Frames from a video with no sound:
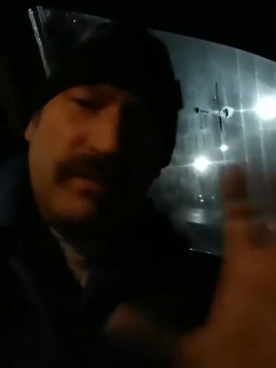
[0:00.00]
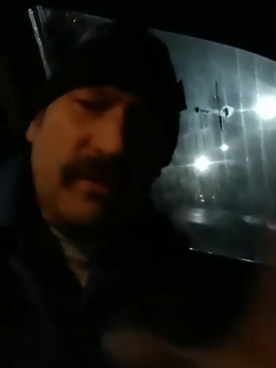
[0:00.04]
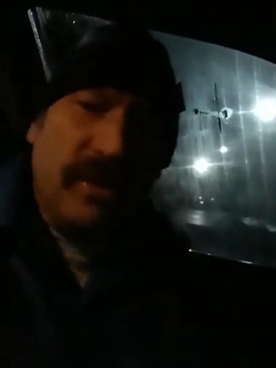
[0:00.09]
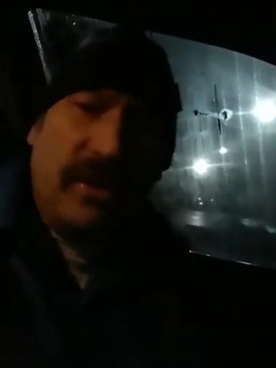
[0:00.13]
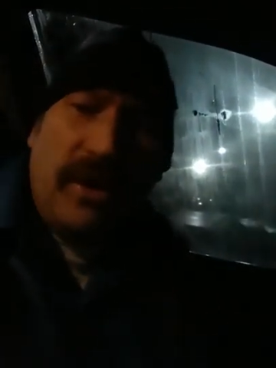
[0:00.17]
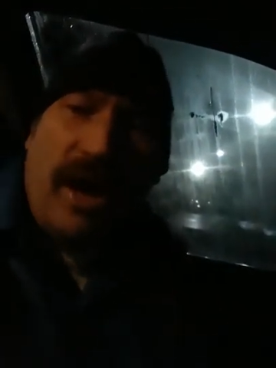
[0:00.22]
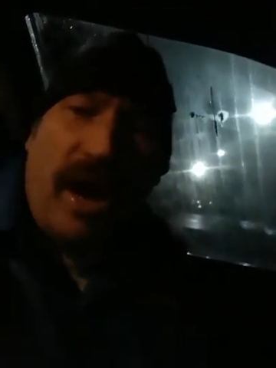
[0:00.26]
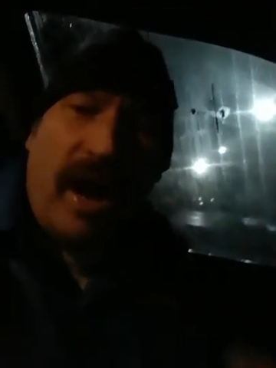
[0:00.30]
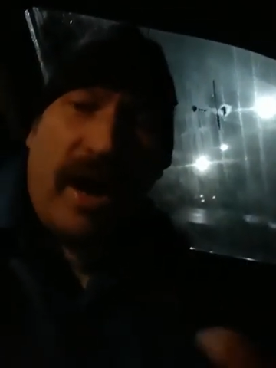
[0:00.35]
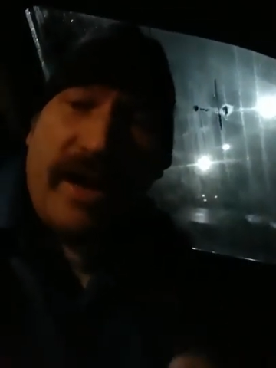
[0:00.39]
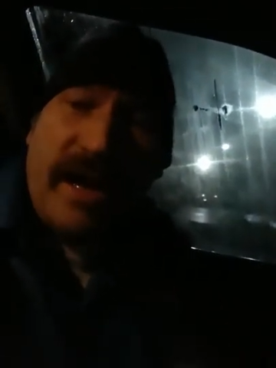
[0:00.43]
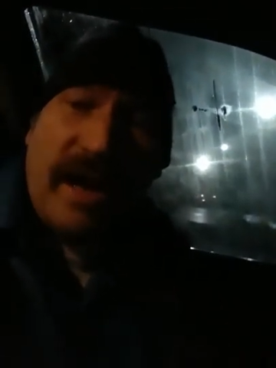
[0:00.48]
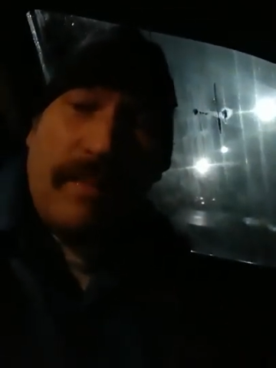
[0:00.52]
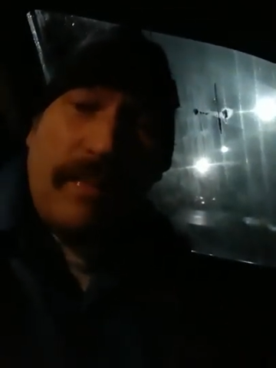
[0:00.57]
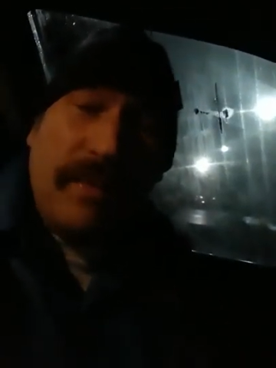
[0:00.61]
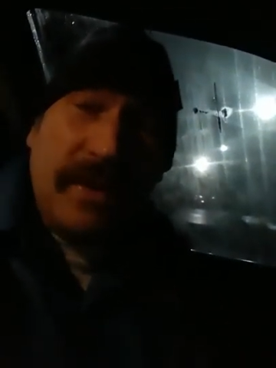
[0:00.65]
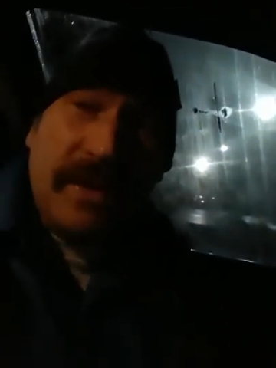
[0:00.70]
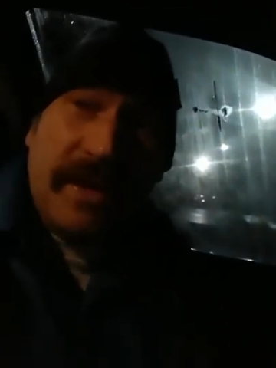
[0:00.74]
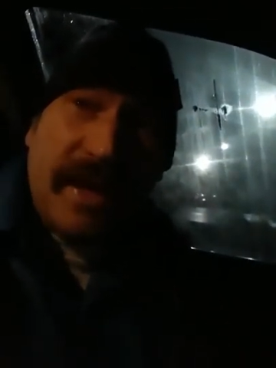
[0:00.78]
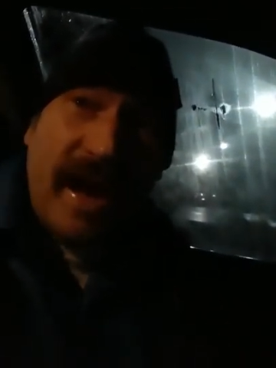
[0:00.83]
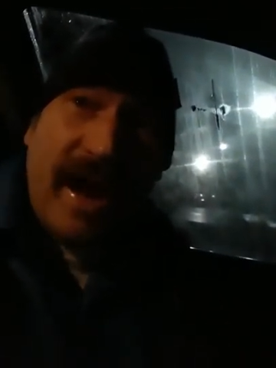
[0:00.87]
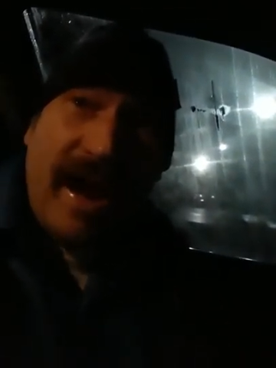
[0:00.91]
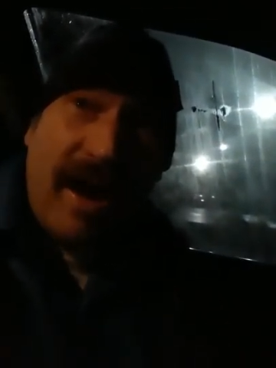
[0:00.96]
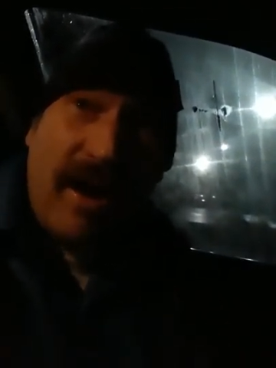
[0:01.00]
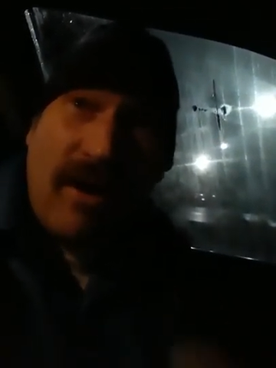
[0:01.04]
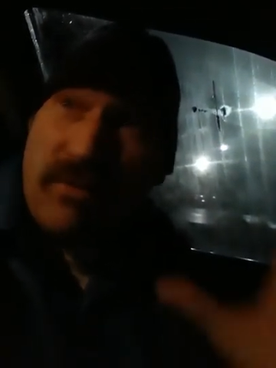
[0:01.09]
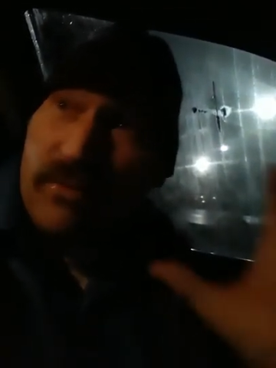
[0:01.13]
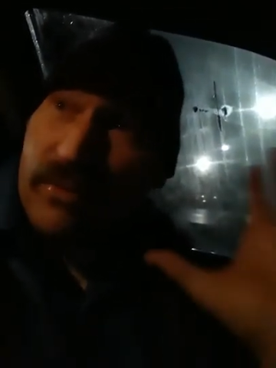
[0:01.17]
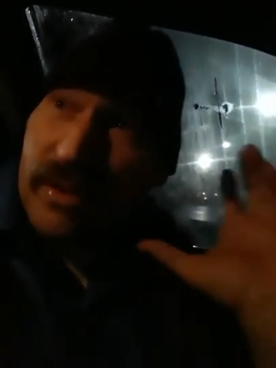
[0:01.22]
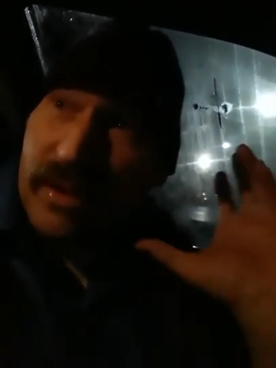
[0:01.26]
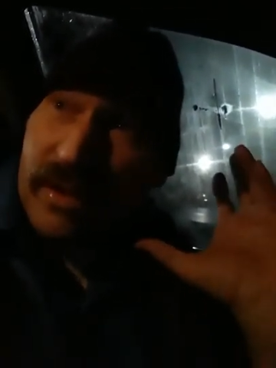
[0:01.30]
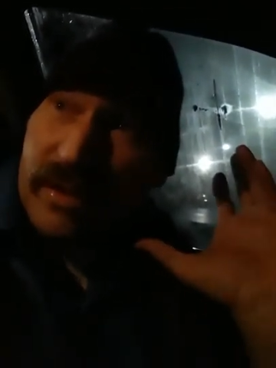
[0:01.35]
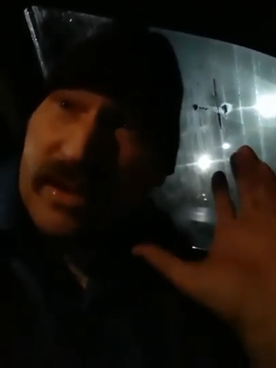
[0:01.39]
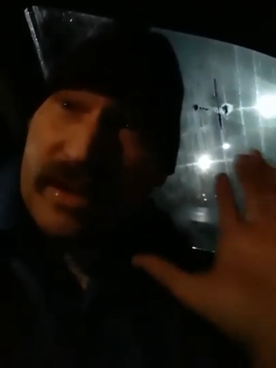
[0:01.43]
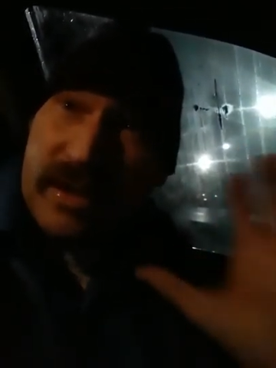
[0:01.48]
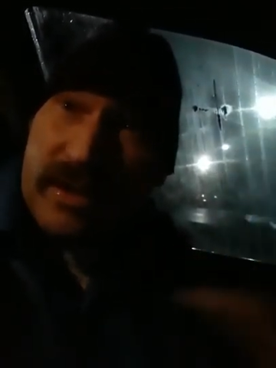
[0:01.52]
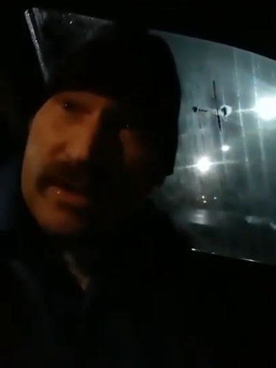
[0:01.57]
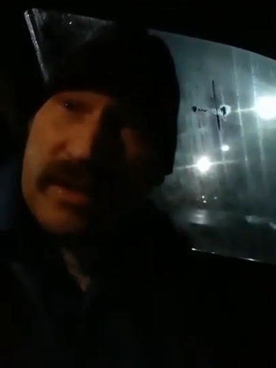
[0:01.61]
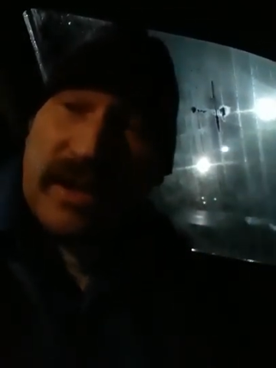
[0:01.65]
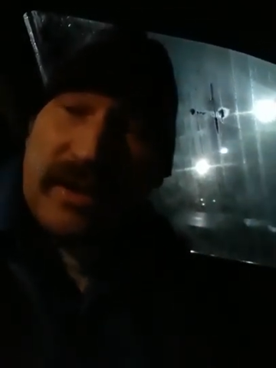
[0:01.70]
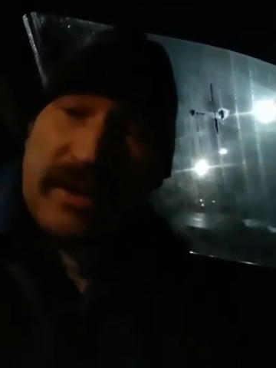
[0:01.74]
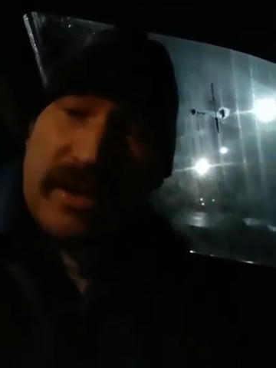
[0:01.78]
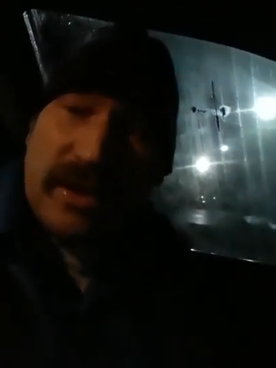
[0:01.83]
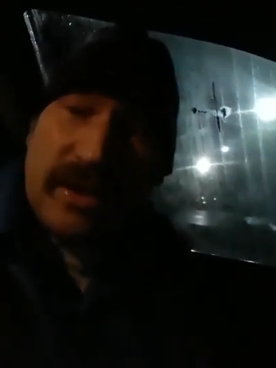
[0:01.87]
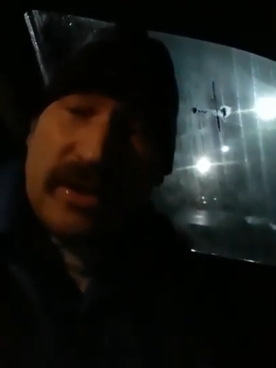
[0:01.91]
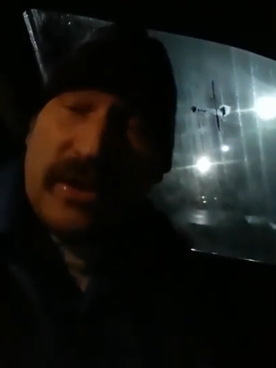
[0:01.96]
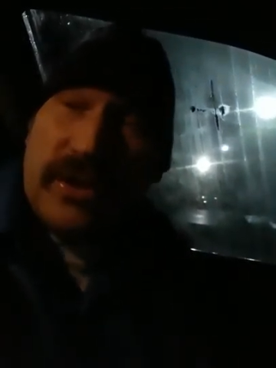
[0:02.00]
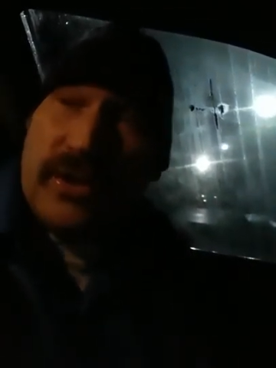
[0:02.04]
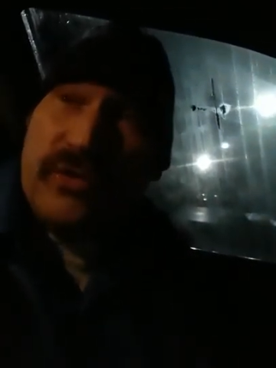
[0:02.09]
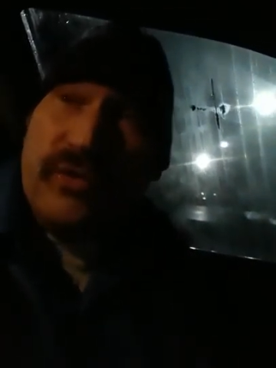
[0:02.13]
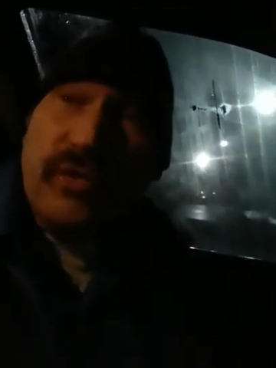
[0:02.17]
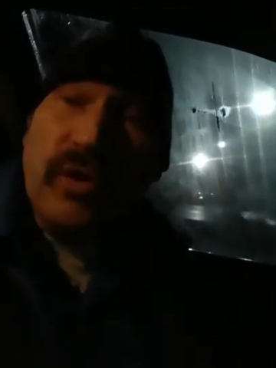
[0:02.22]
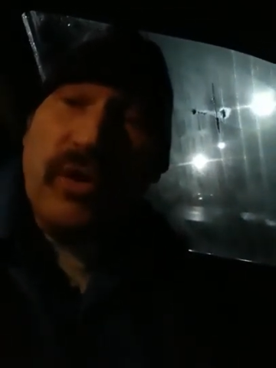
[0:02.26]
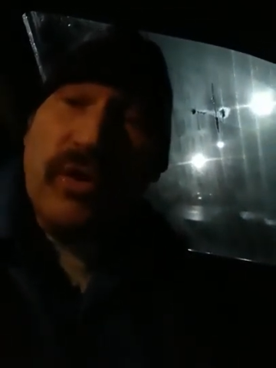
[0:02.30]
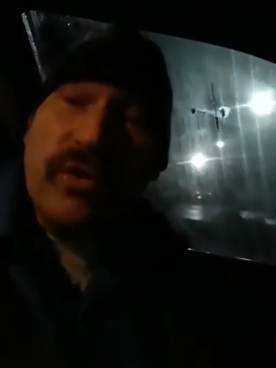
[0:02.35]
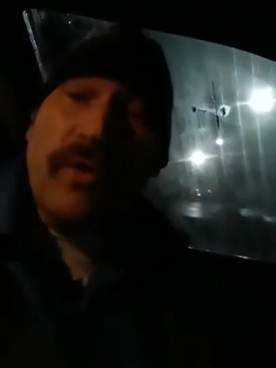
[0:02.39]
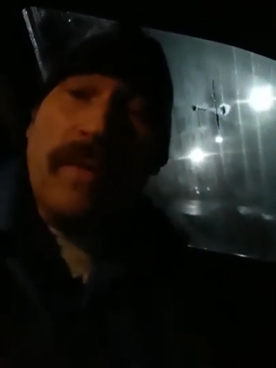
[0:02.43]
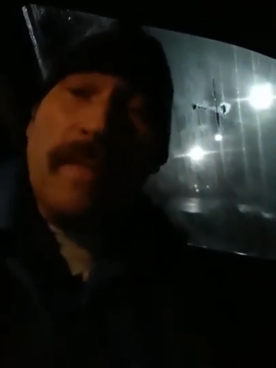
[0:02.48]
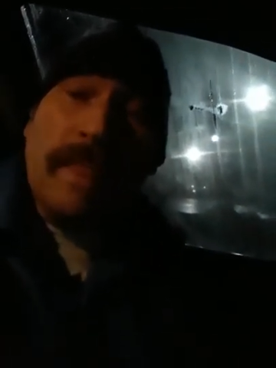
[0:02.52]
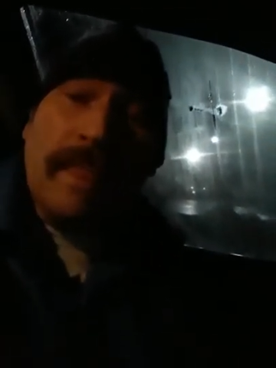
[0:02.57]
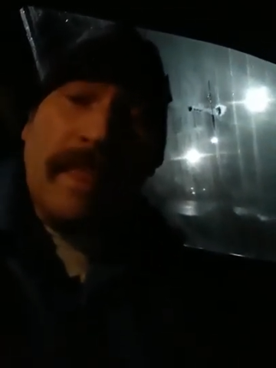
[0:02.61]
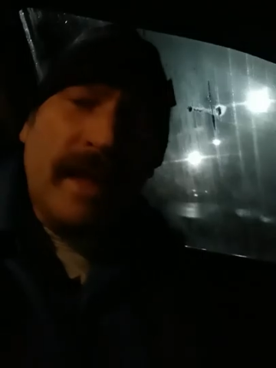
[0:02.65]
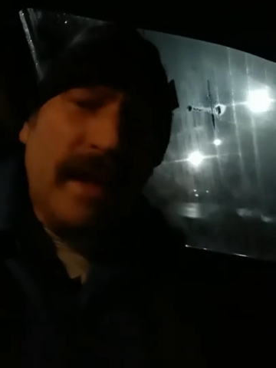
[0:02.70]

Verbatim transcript: deny up and down that, that this is true,